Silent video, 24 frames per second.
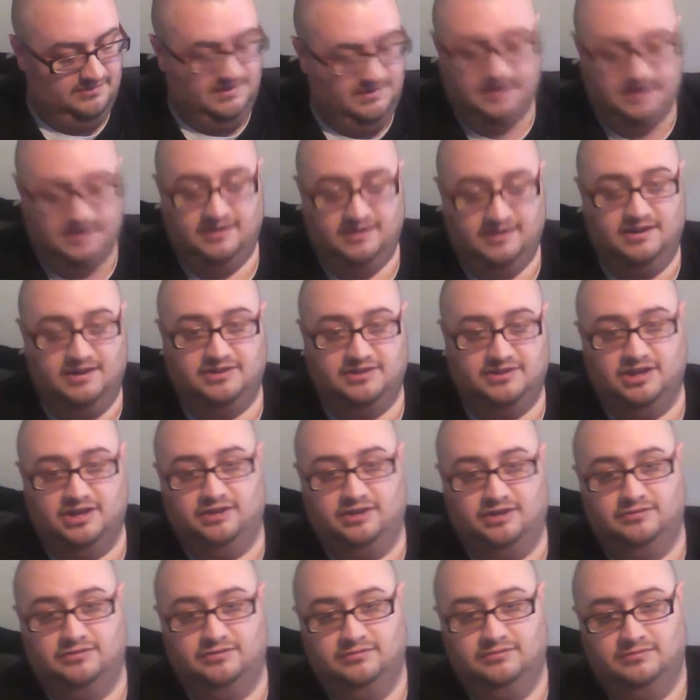in a
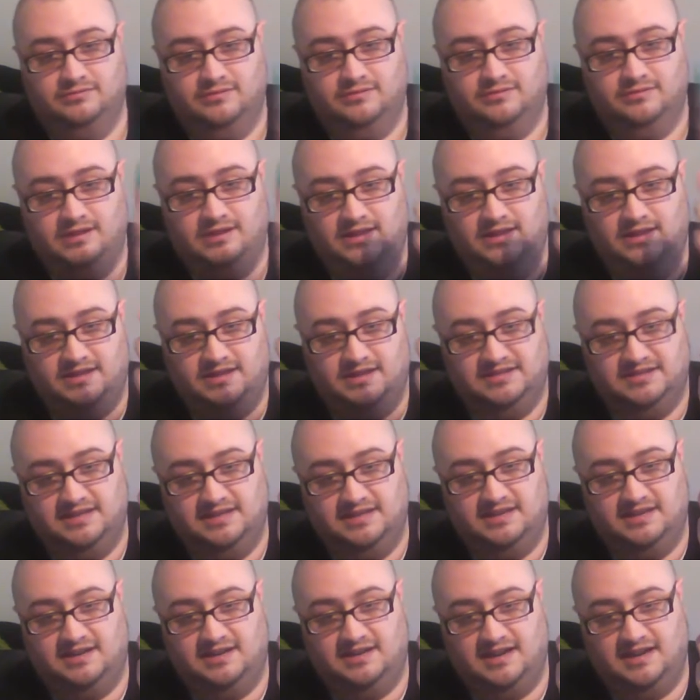nutshell, this
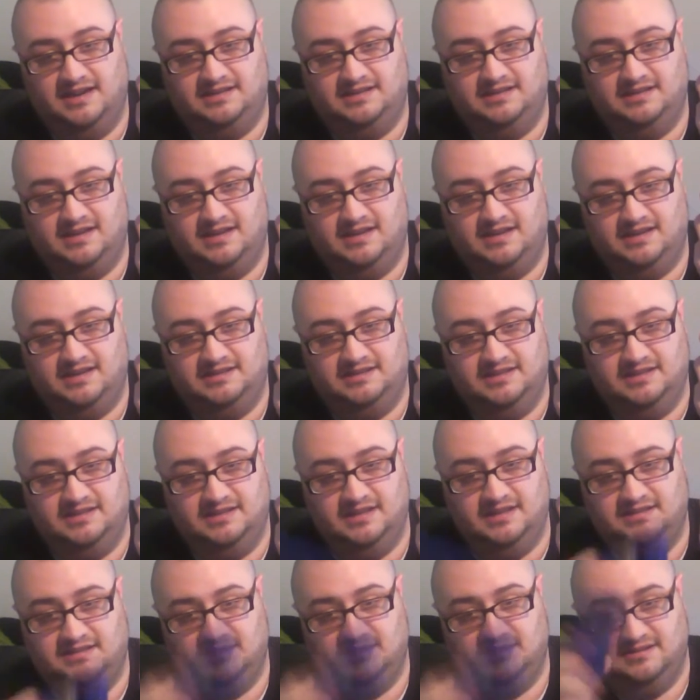ended in
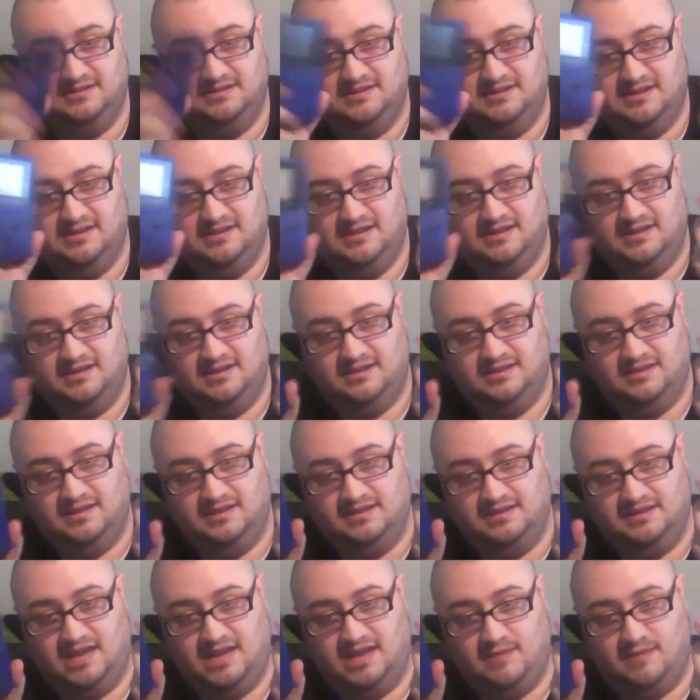1996.
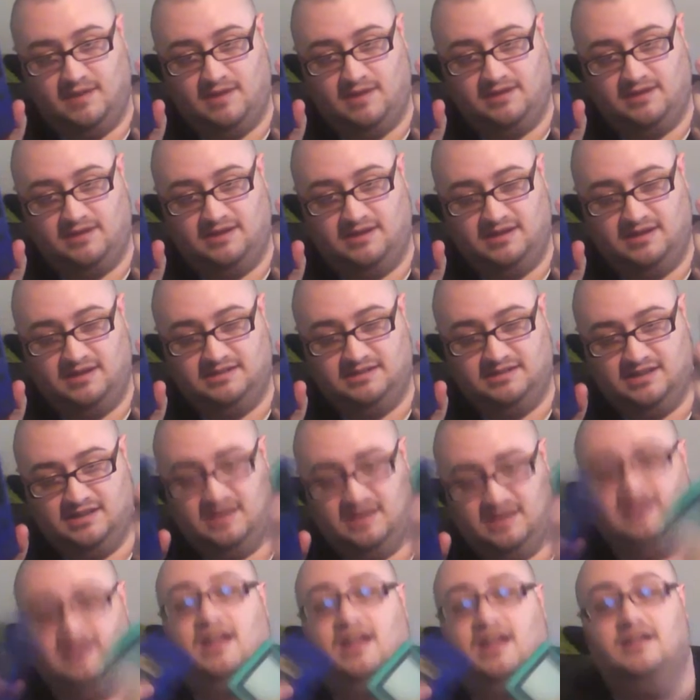This came out in
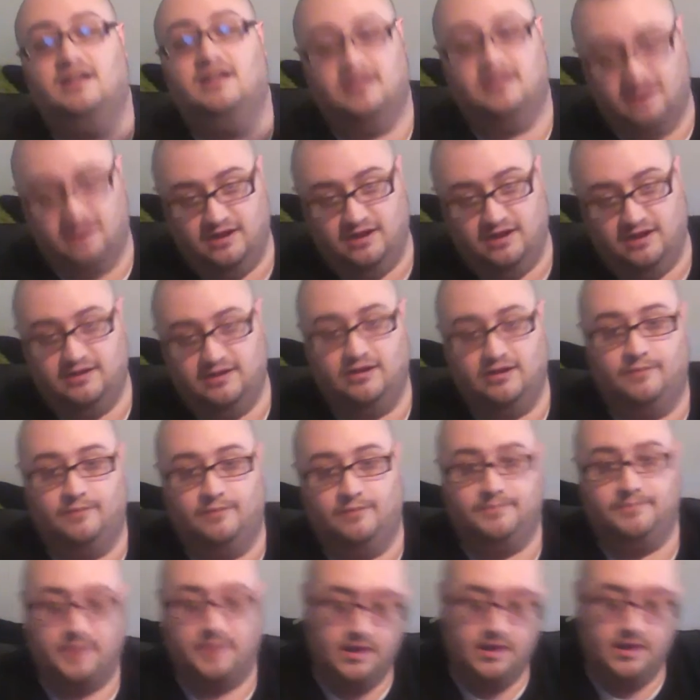1998. There you
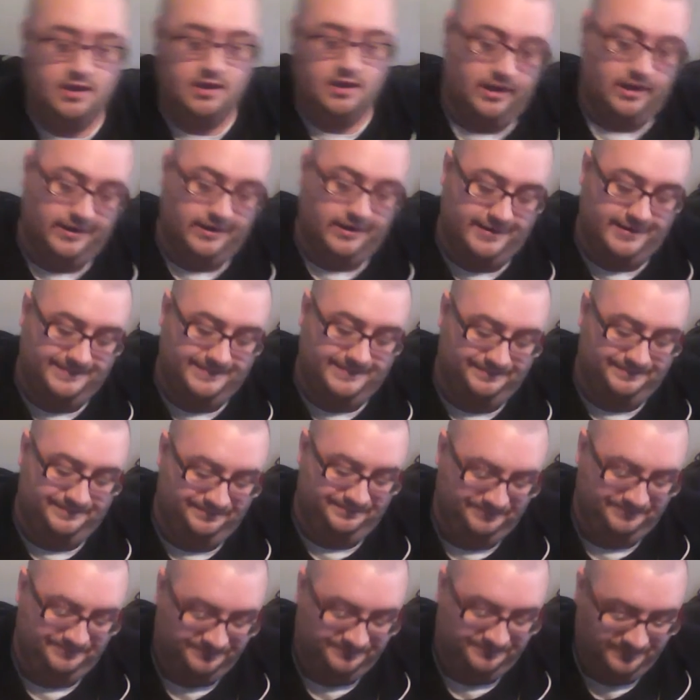
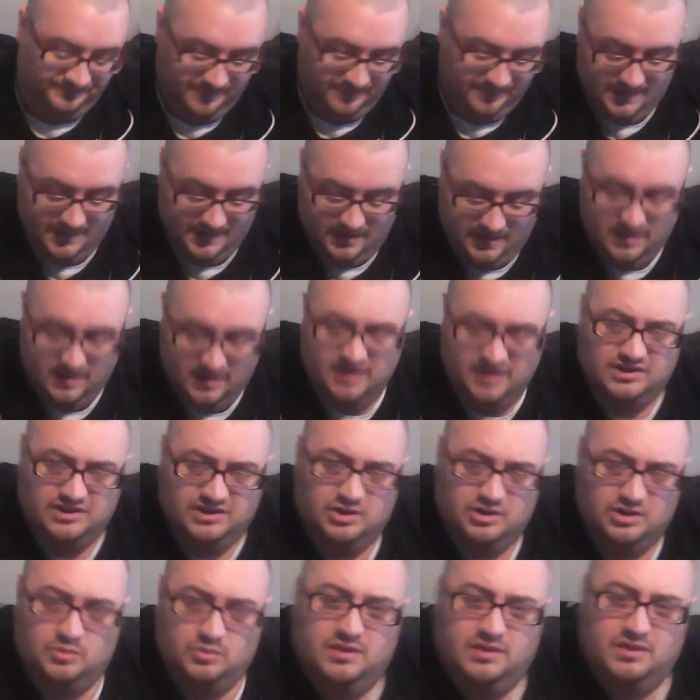go.
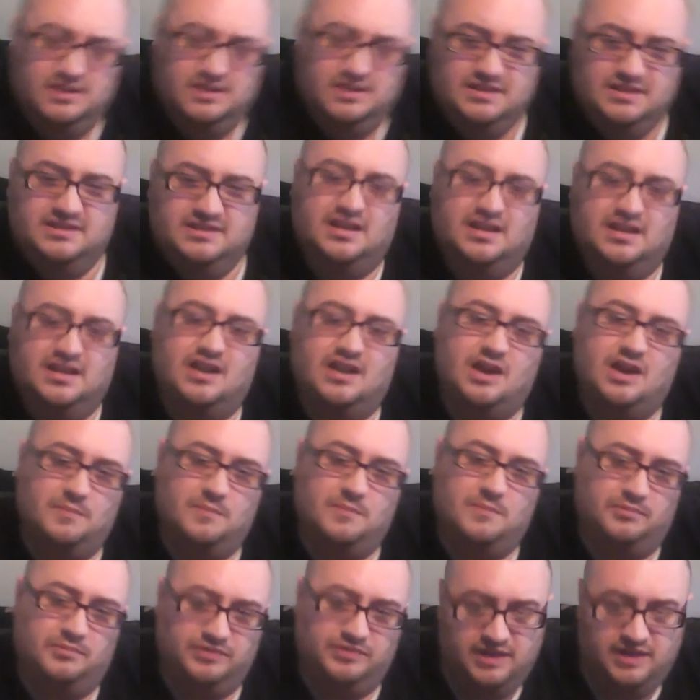There was a
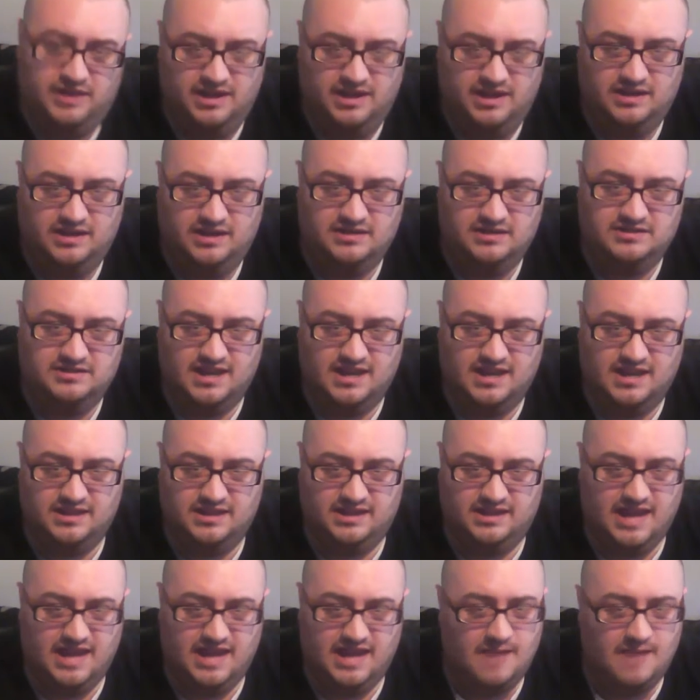couple things
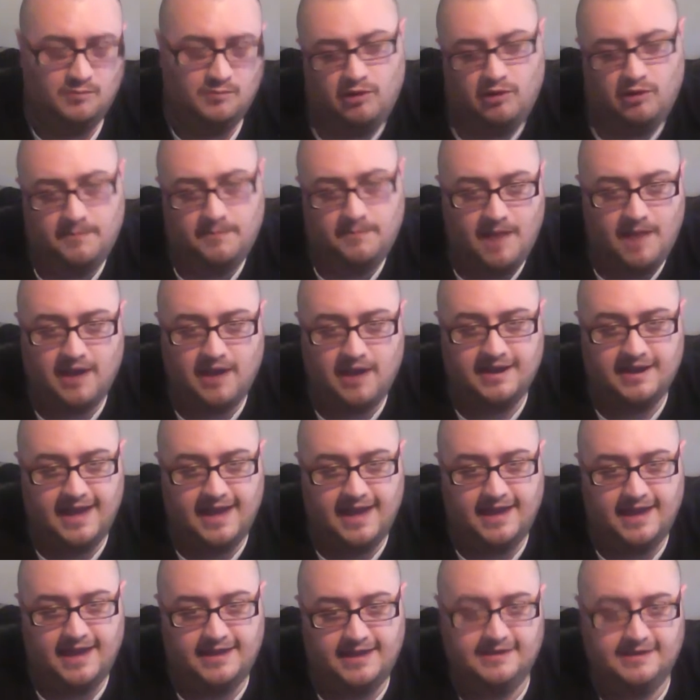that the Game Boy Pocket
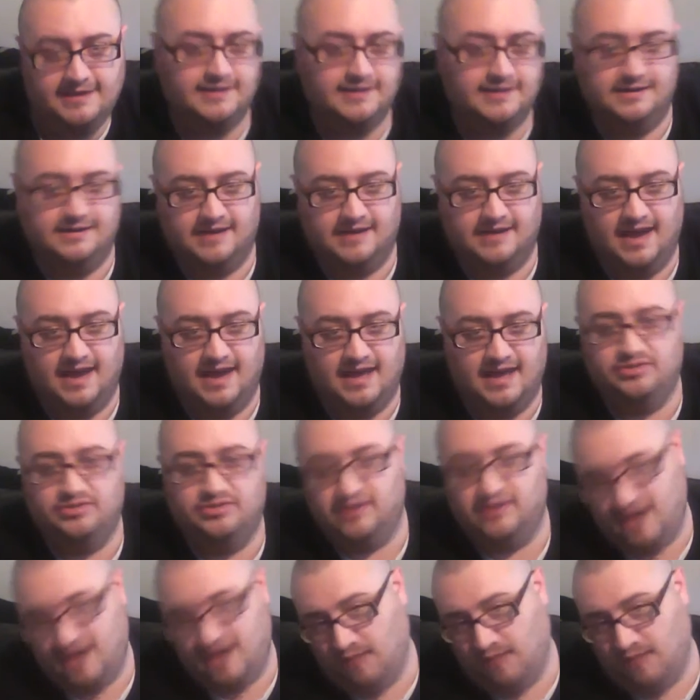had
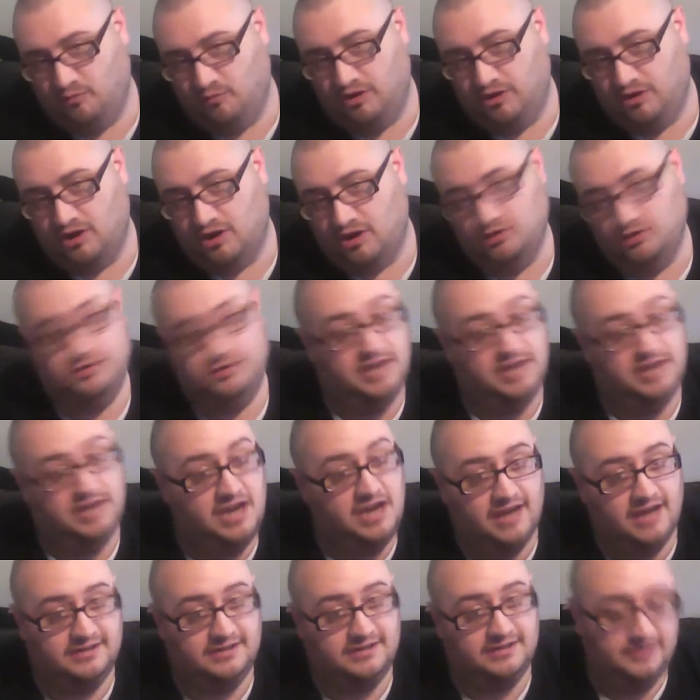that the Game Boy Color did
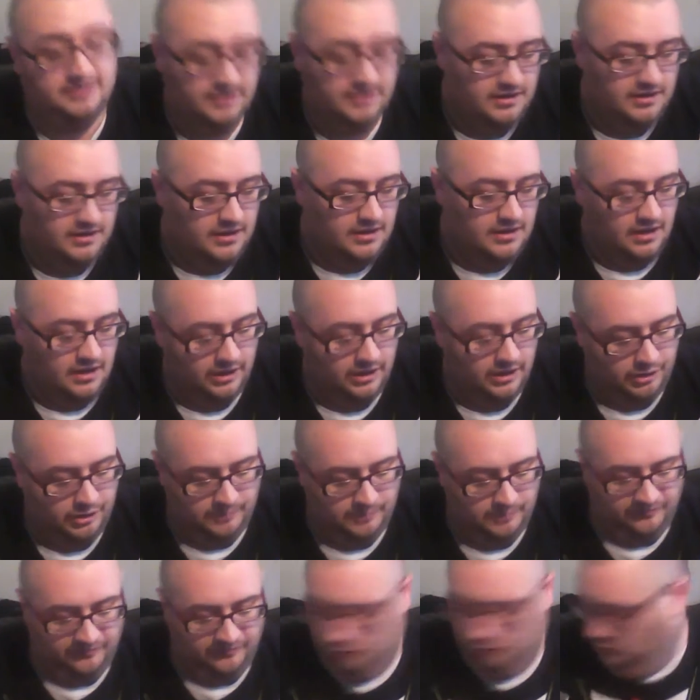not.
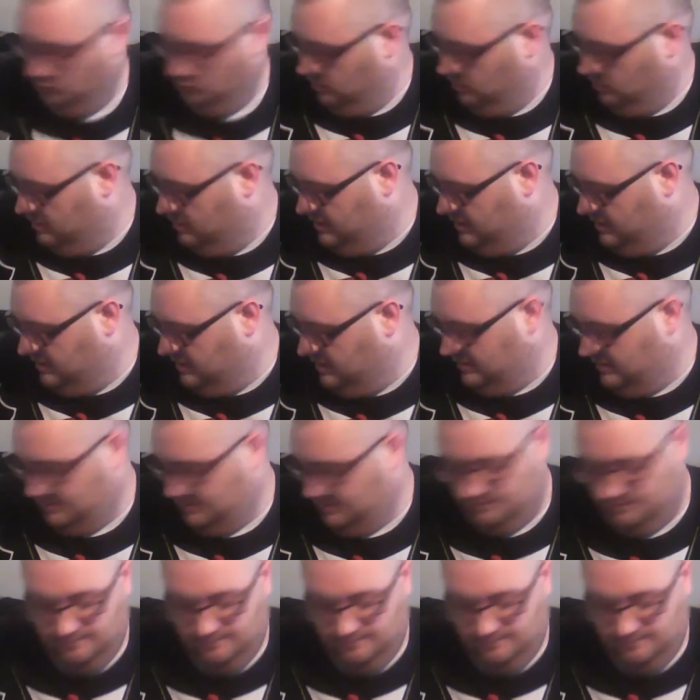For one,